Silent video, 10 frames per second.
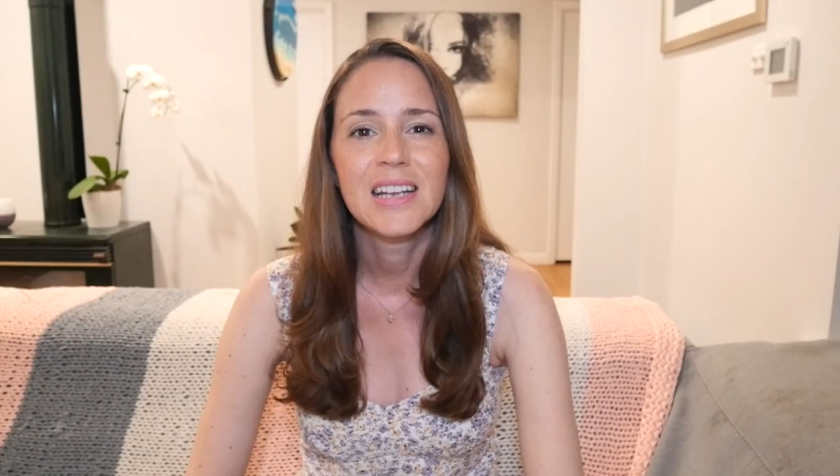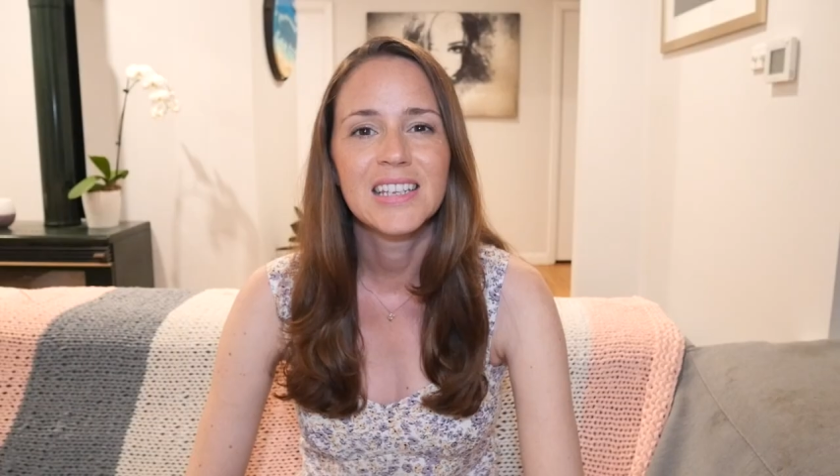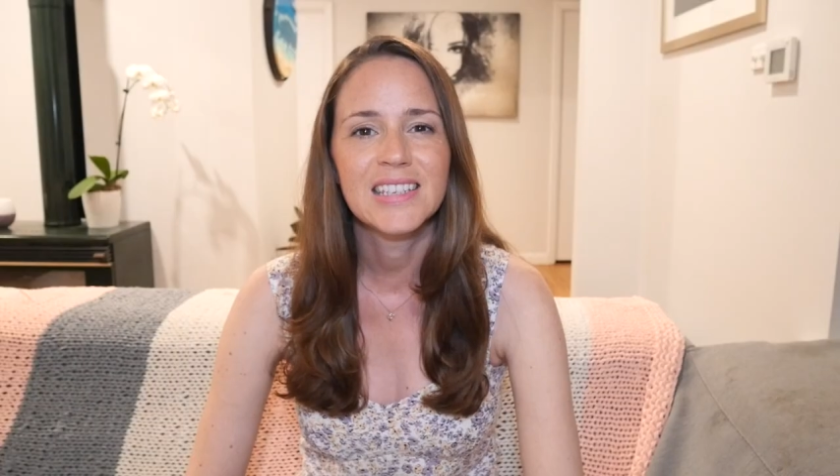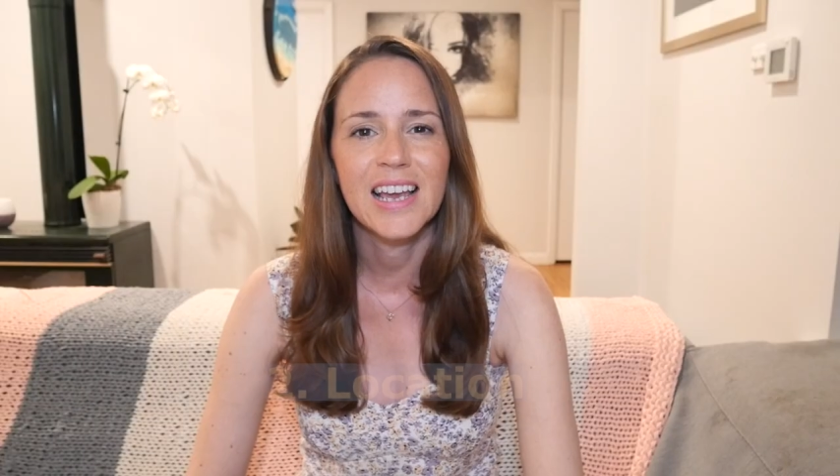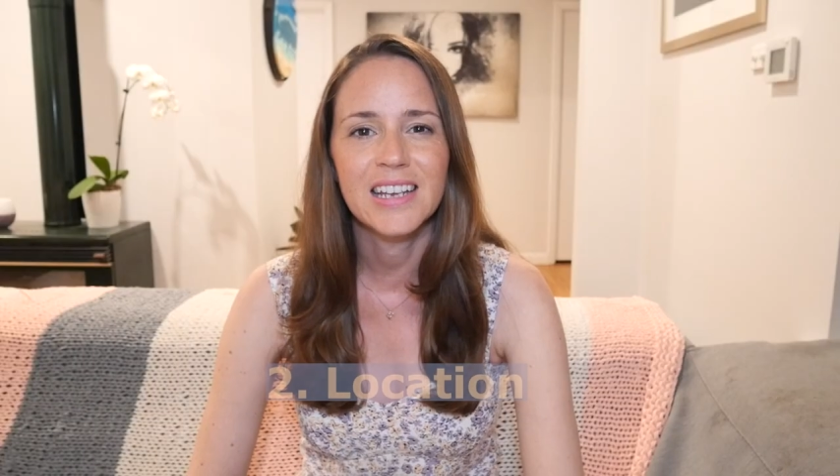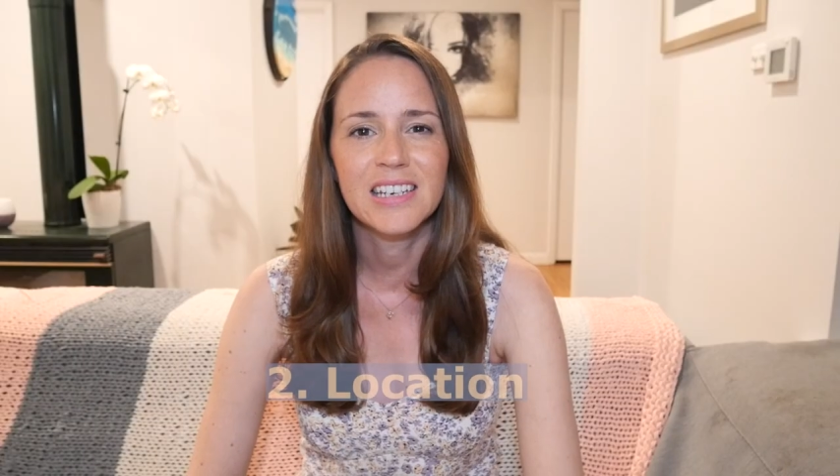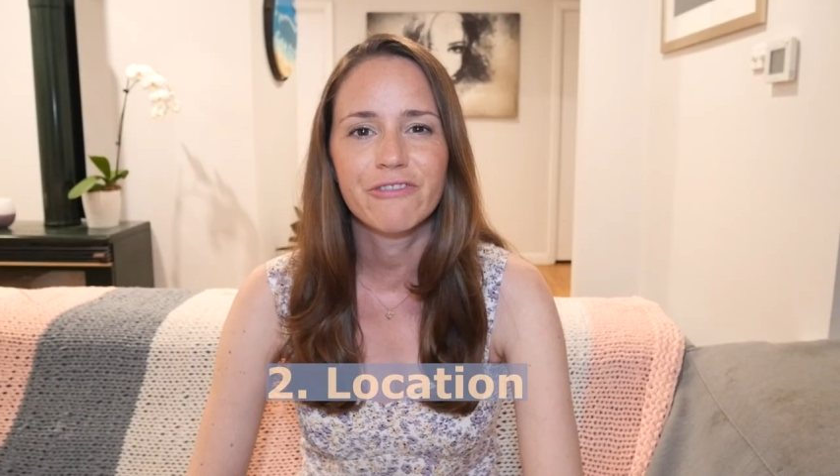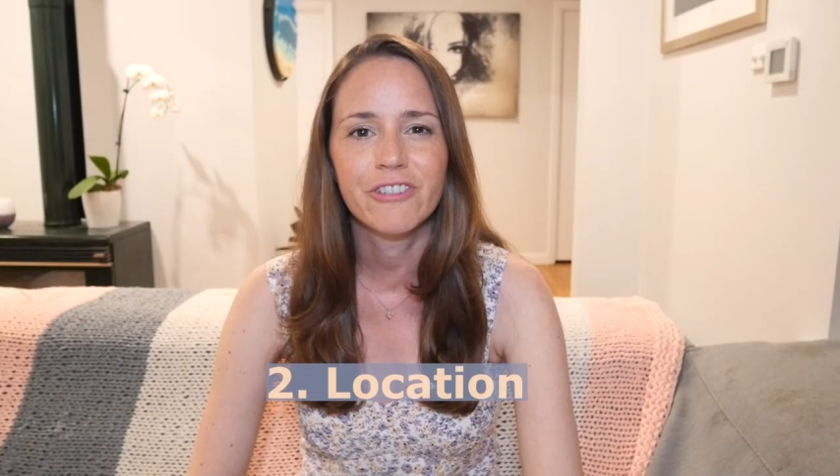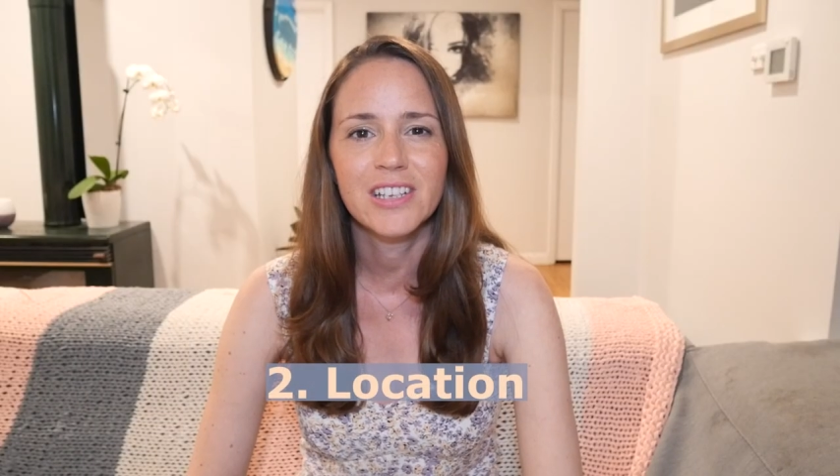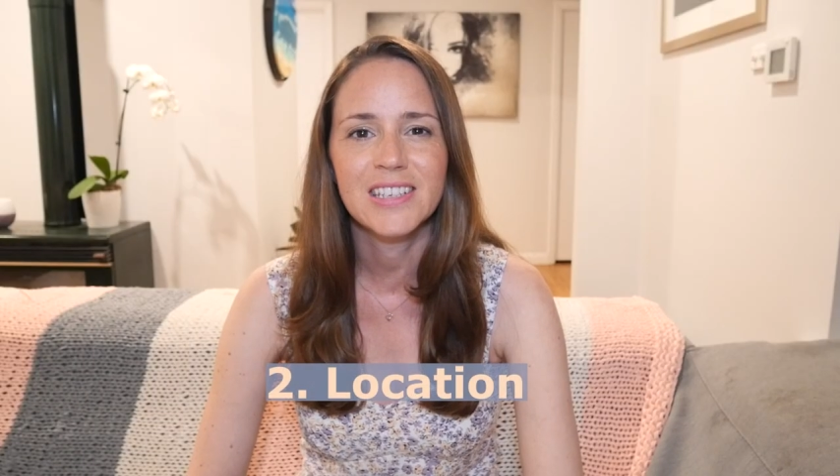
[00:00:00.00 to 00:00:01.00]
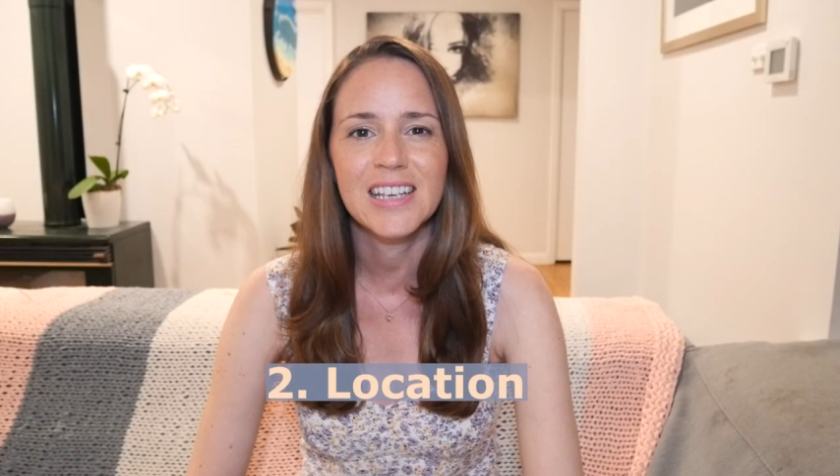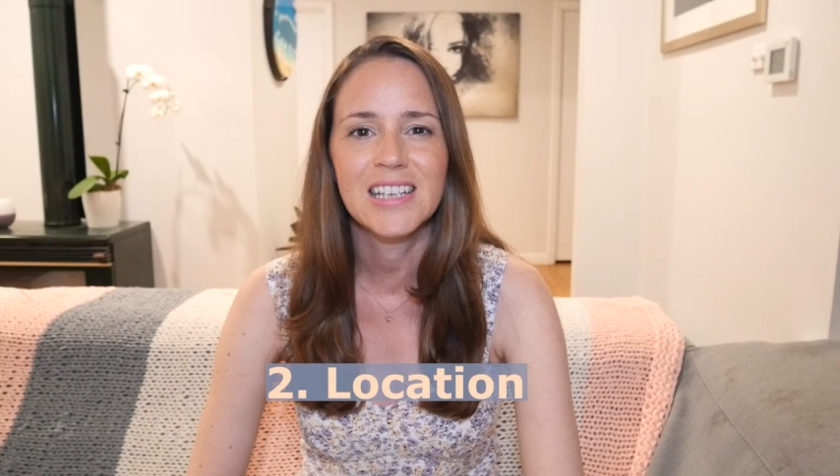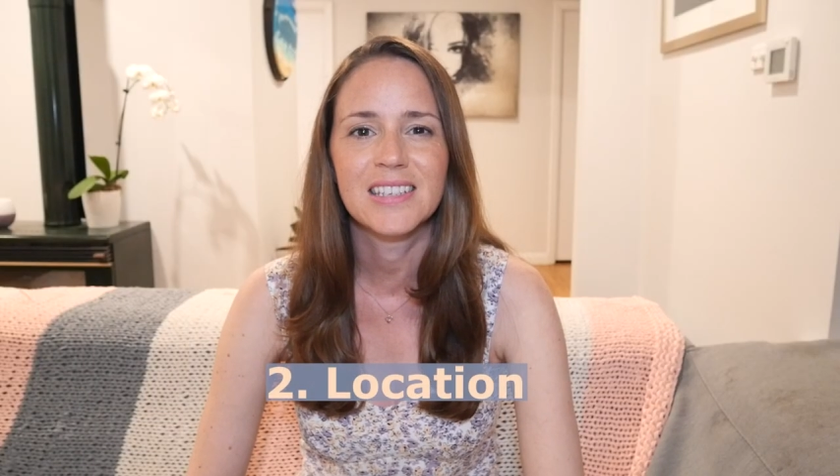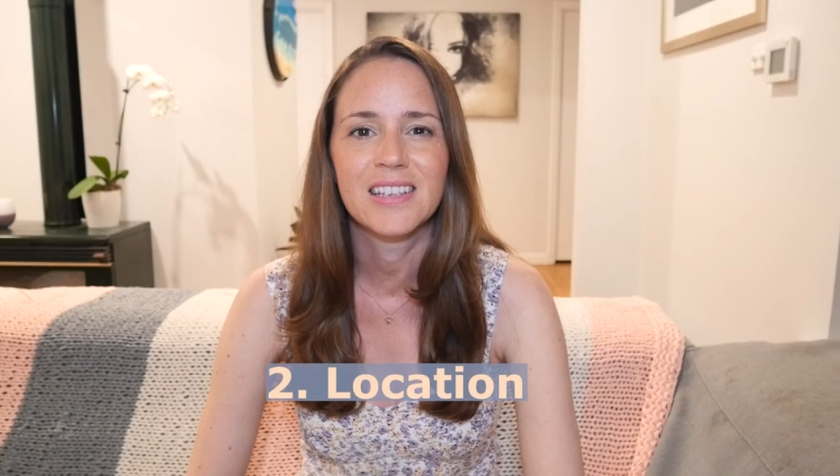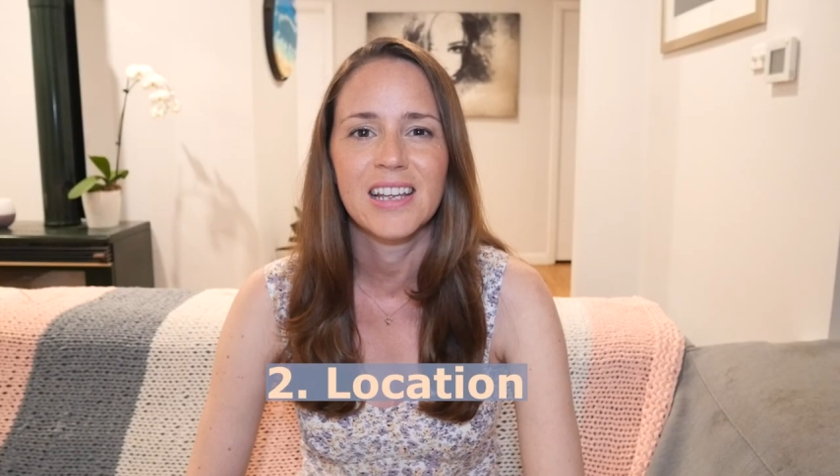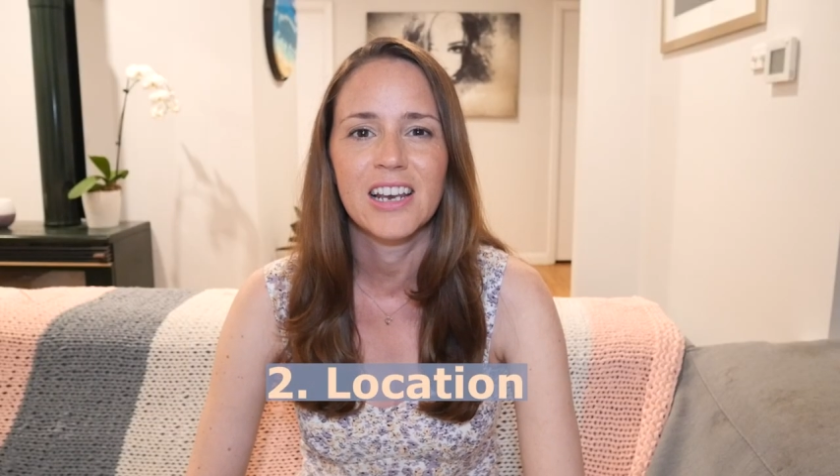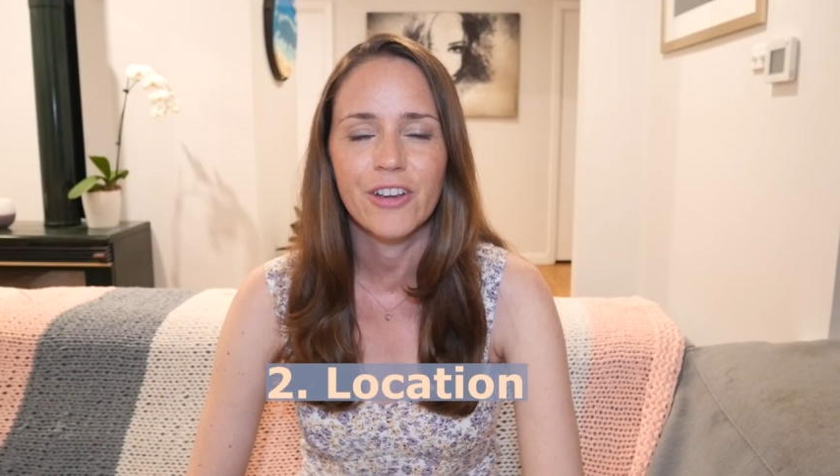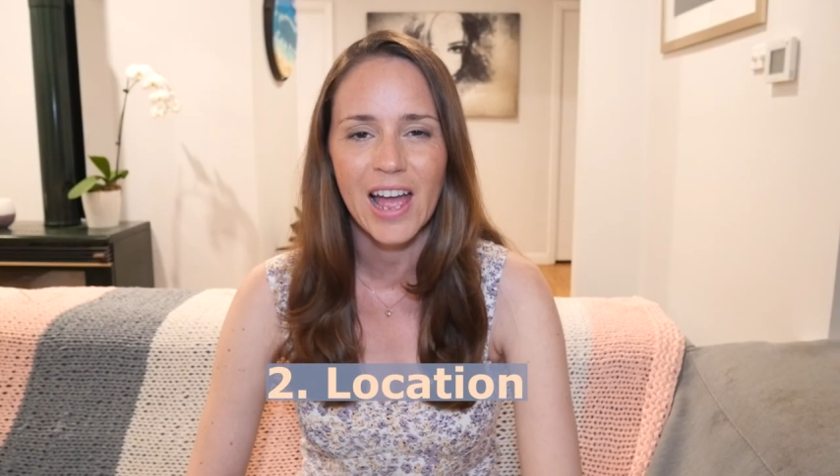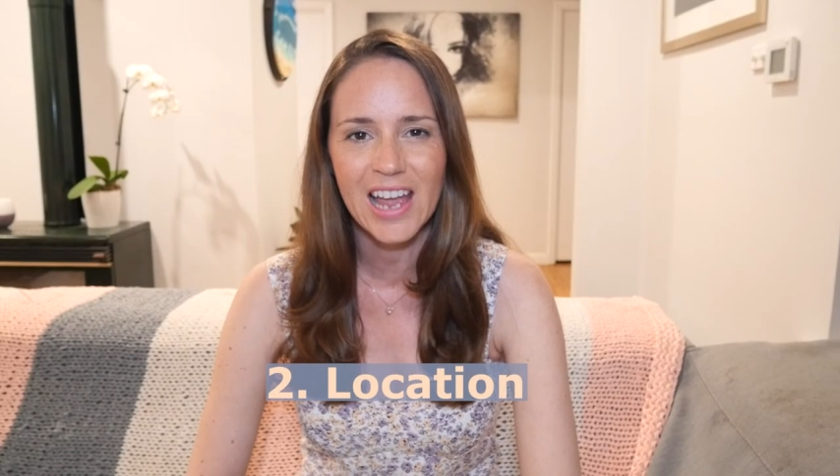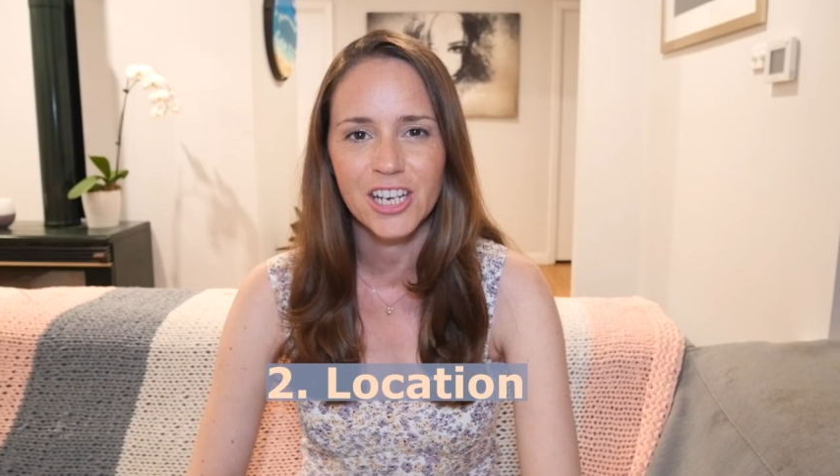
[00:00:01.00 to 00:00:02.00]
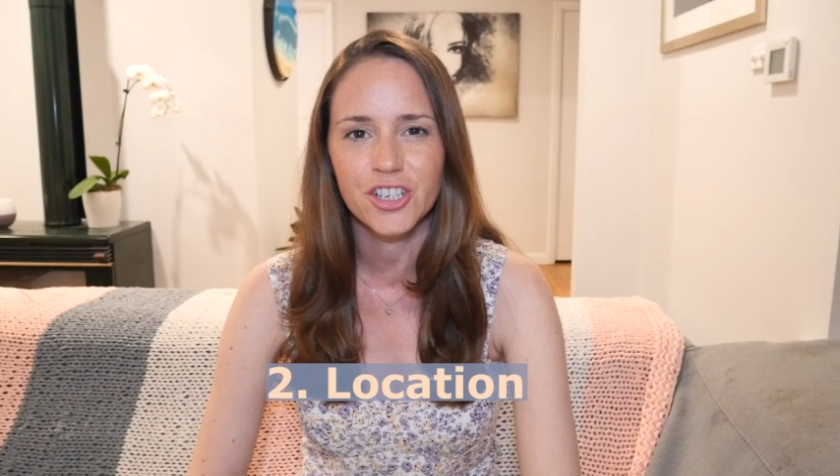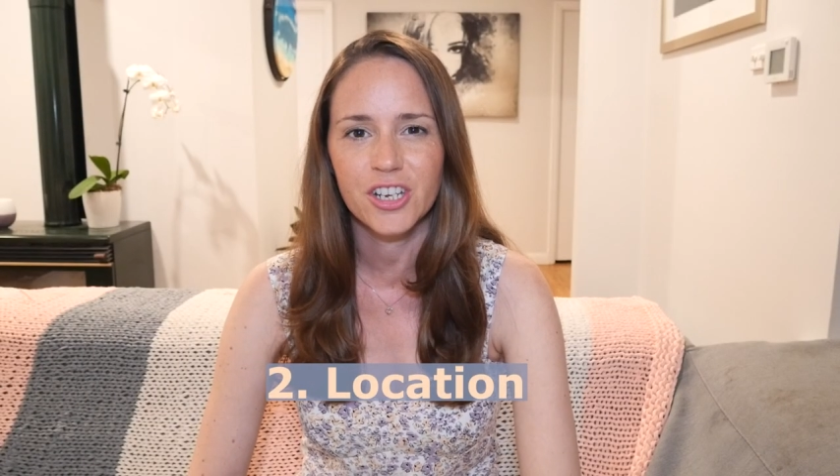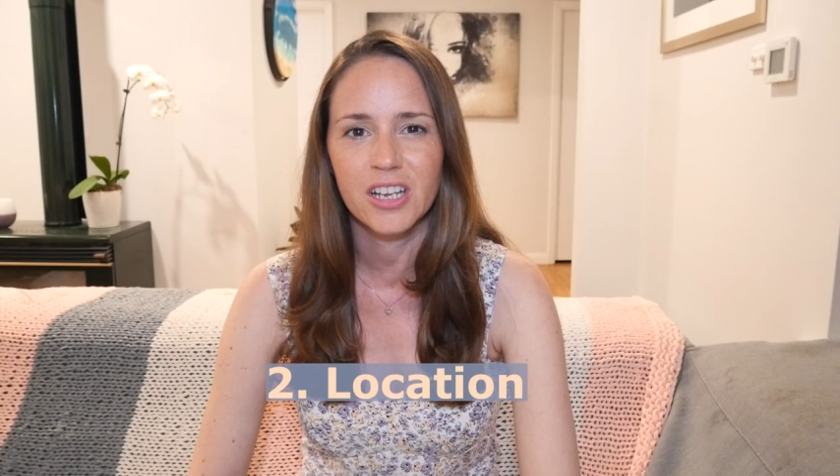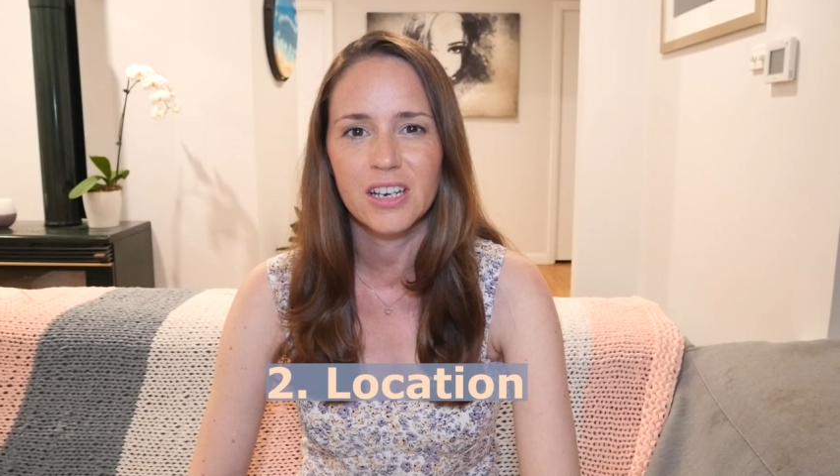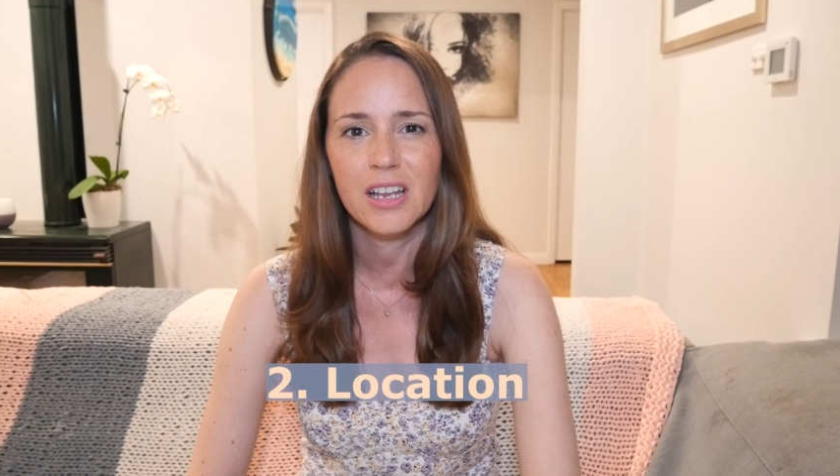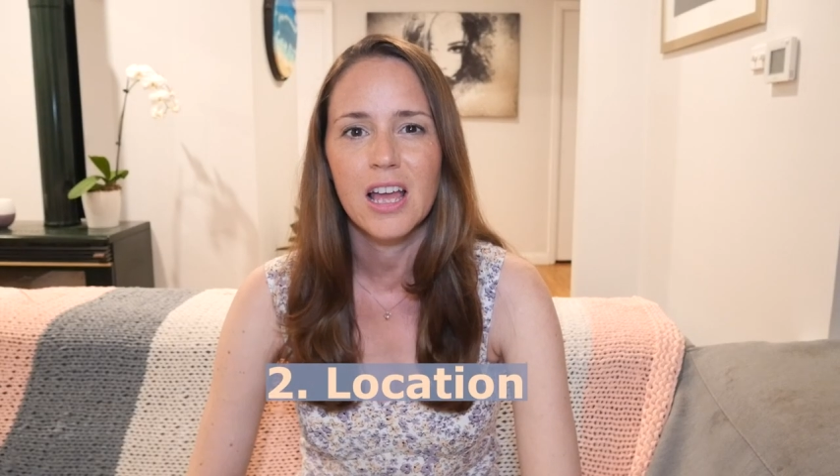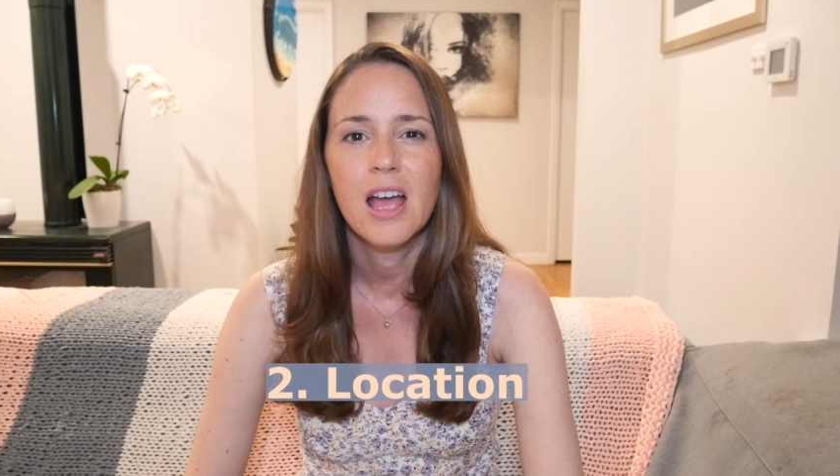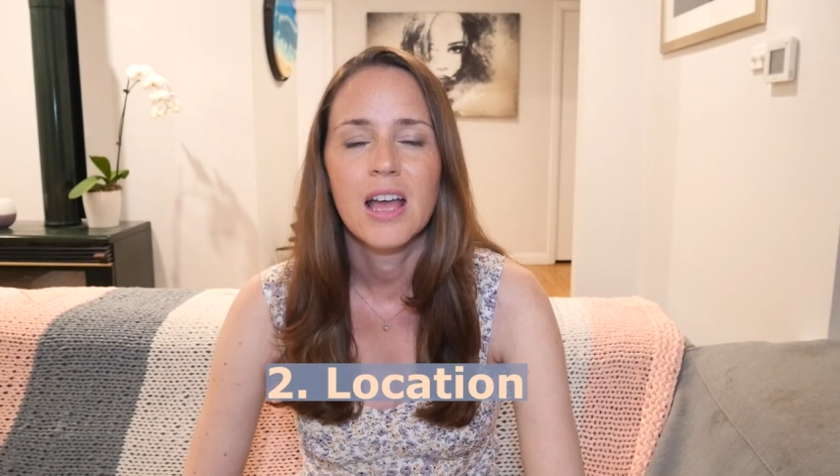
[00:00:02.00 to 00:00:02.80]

The second difference is the location.